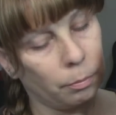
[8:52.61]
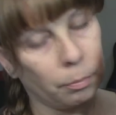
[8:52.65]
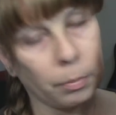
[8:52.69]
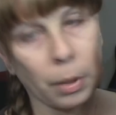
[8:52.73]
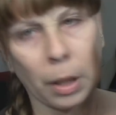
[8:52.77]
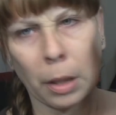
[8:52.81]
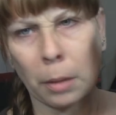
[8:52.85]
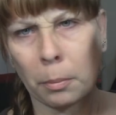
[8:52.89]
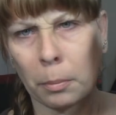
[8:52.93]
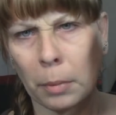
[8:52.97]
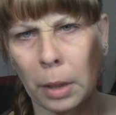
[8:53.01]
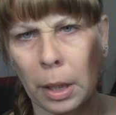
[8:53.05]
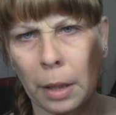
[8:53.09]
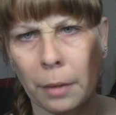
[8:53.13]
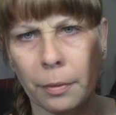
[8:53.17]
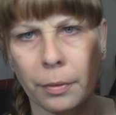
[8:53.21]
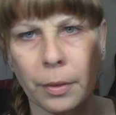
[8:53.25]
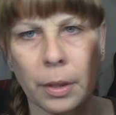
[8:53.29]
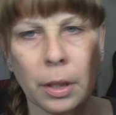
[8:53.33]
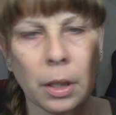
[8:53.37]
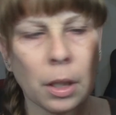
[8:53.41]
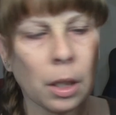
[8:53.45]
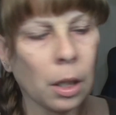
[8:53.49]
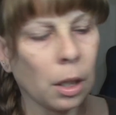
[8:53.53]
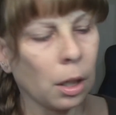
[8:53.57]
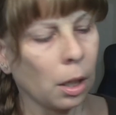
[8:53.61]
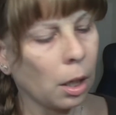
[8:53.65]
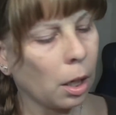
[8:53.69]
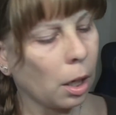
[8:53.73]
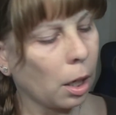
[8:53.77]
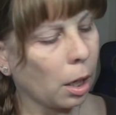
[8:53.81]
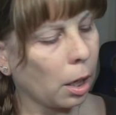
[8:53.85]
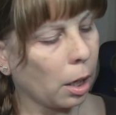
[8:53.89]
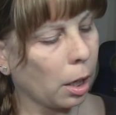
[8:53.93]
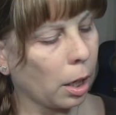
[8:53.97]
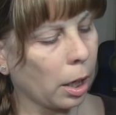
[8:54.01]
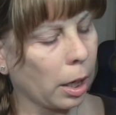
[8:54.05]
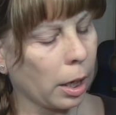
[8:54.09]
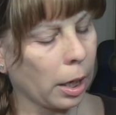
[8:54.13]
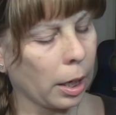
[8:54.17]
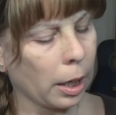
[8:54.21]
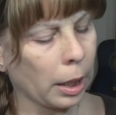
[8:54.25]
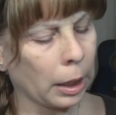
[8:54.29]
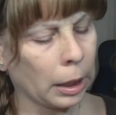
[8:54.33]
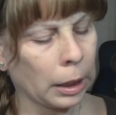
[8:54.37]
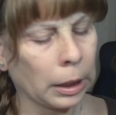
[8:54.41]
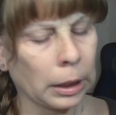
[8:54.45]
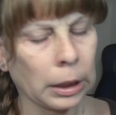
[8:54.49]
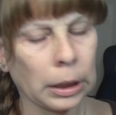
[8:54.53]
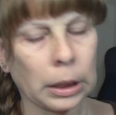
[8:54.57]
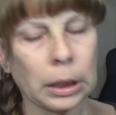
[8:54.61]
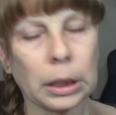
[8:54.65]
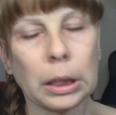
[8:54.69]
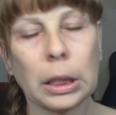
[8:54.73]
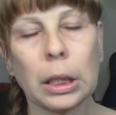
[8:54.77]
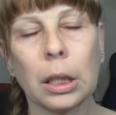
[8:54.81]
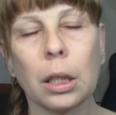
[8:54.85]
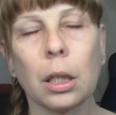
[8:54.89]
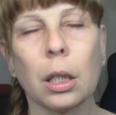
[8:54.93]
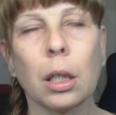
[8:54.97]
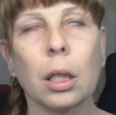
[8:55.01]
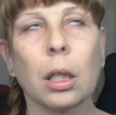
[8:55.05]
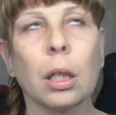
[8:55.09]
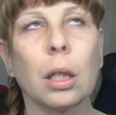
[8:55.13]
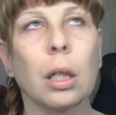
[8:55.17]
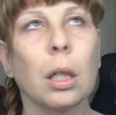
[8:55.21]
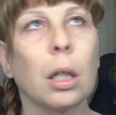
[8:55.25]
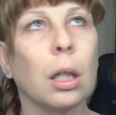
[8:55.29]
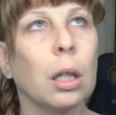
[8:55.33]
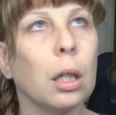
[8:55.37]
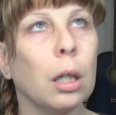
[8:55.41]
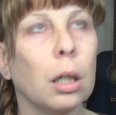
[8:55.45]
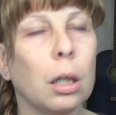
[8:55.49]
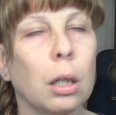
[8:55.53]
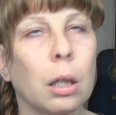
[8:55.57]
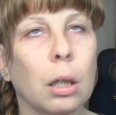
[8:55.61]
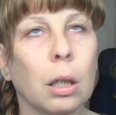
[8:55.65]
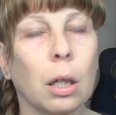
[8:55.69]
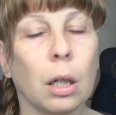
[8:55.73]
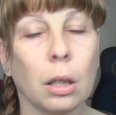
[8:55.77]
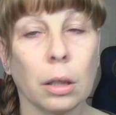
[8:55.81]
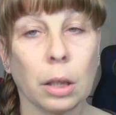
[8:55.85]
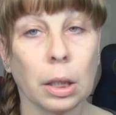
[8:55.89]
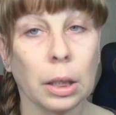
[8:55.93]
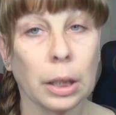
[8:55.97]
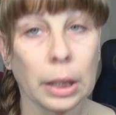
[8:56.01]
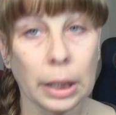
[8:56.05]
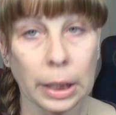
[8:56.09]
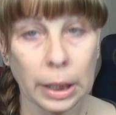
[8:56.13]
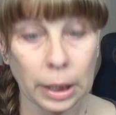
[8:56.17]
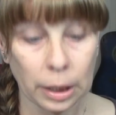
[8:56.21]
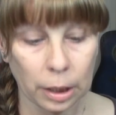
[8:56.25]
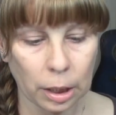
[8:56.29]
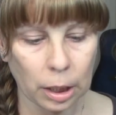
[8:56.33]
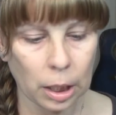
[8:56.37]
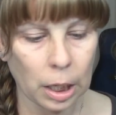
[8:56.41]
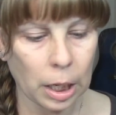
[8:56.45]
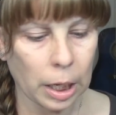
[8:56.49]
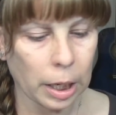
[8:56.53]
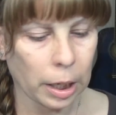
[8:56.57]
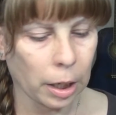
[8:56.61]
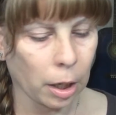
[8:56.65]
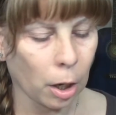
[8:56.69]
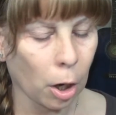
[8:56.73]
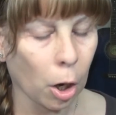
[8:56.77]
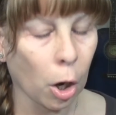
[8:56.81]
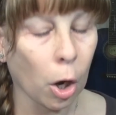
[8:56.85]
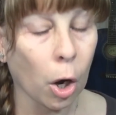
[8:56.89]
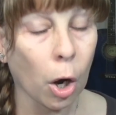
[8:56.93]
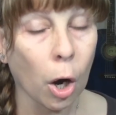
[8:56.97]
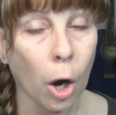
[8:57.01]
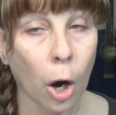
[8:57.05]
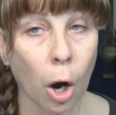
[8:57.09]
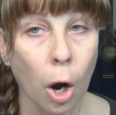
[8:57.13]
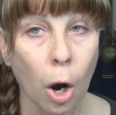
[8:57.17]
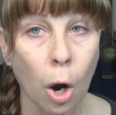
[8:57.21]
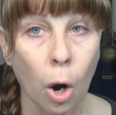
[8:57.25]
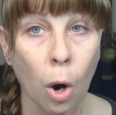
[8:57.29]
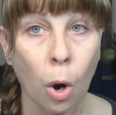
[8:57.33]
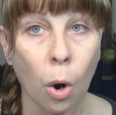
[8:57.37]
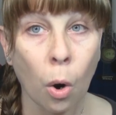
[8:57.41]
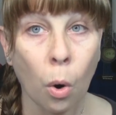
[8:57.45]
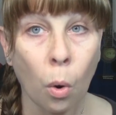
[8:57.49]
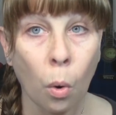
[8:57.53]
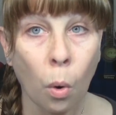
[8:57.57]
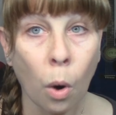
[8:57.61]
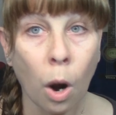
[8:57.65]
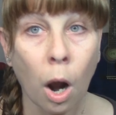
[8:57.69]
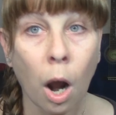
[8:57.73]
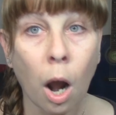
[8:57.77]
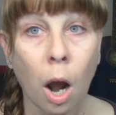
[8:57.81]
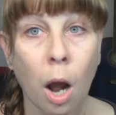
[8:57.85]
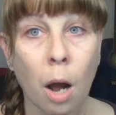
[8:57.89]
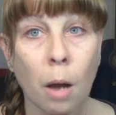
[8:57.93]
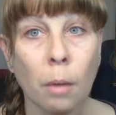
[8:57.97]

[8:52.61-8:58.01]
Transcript: left, and on the lid. And oh